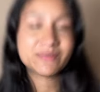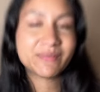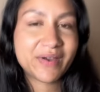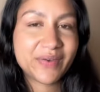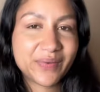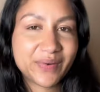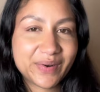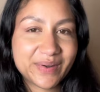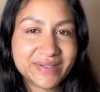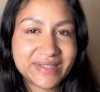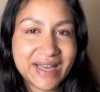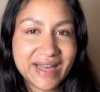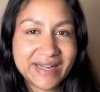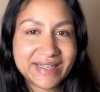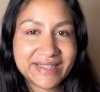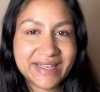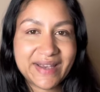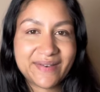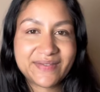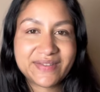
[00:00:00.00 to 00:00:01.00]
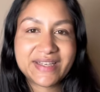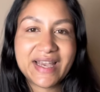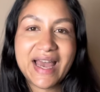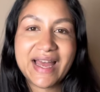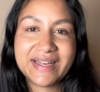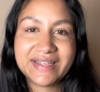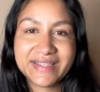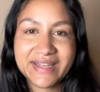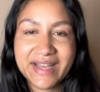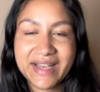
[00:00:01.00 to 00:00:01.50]
are my 3 alternatives to
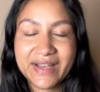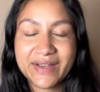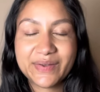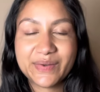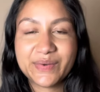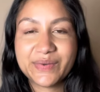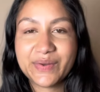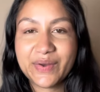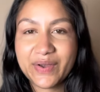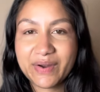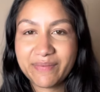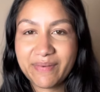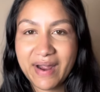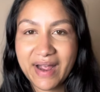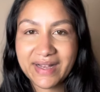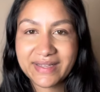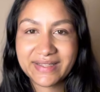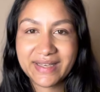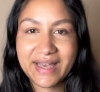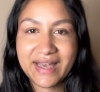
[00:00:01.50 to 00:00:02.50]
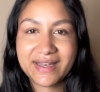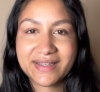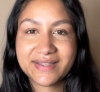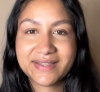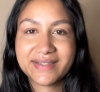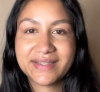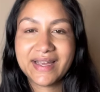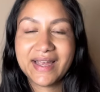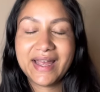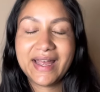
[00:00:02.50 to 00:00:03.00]
ending your yoga
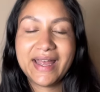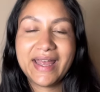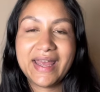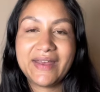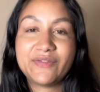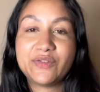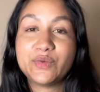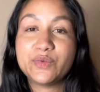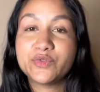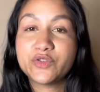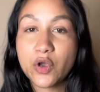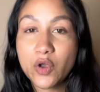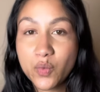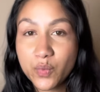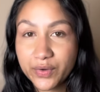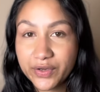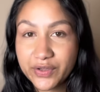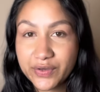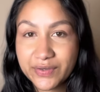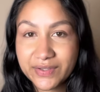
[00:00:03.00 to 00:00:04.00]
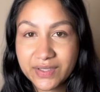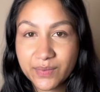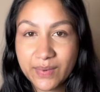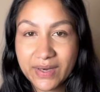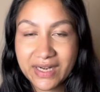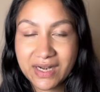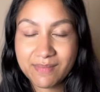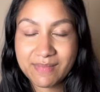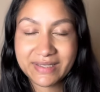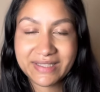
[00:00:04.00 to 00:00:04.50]
practice. If you don't want to use the
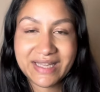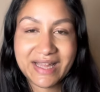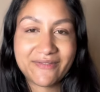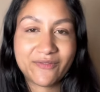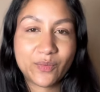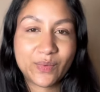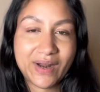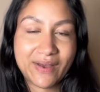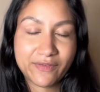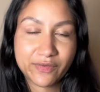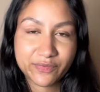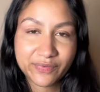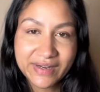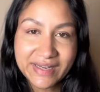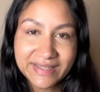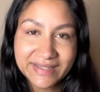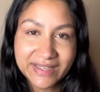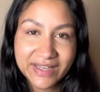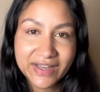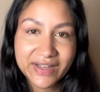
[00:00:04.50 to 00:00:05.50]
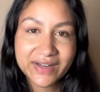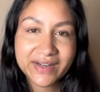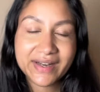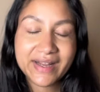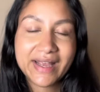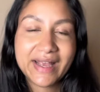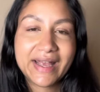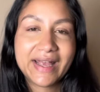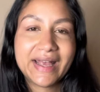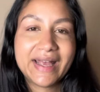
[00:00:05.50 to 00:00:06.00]
word namaste for whatever reason,
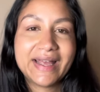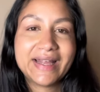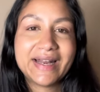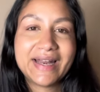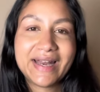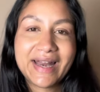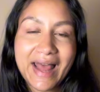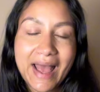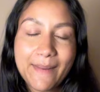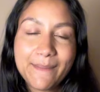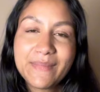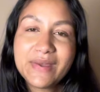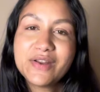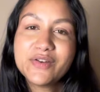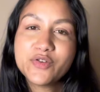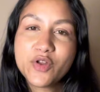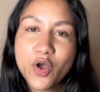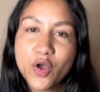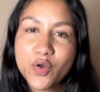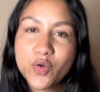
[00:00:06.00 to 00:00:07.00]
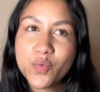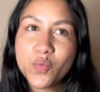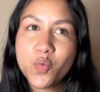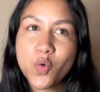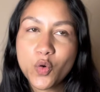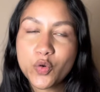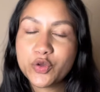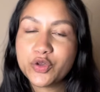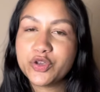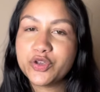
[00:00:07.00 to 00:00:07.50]
let me know
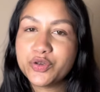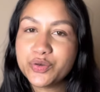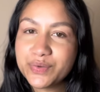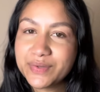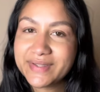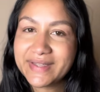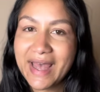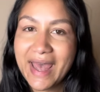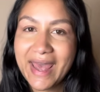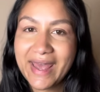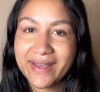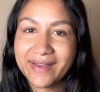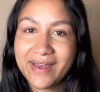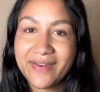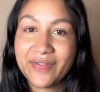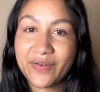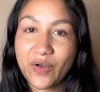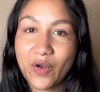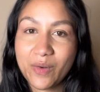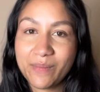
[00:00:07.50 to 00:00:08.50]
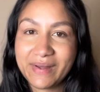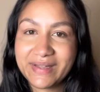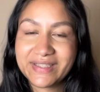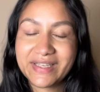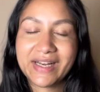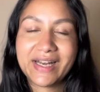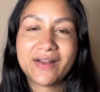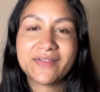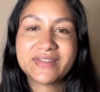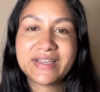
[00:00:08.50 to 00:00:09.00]
what you say in the comments.
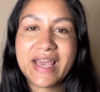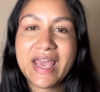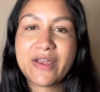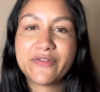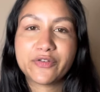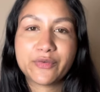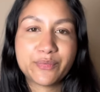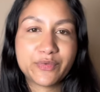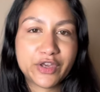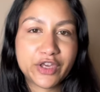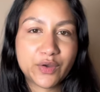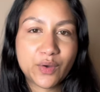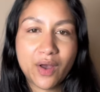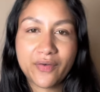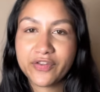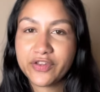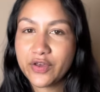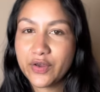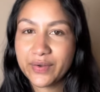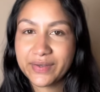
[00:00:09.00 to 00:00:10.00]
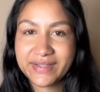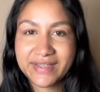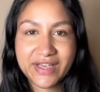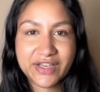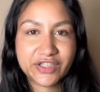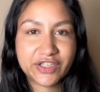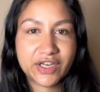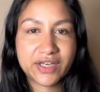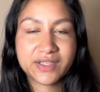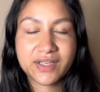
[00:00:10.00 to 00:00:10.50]
I'd love to hear from you, other yoga
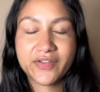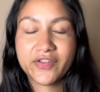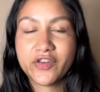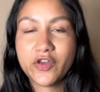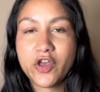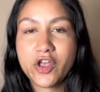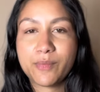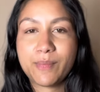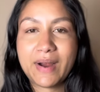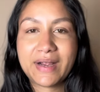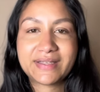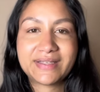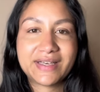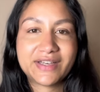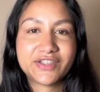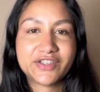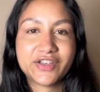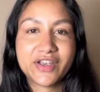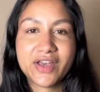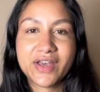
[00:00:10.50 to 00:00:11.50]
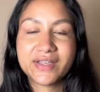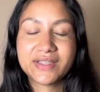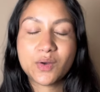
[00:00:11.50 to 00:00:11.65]
teachers, other yoga practitioners.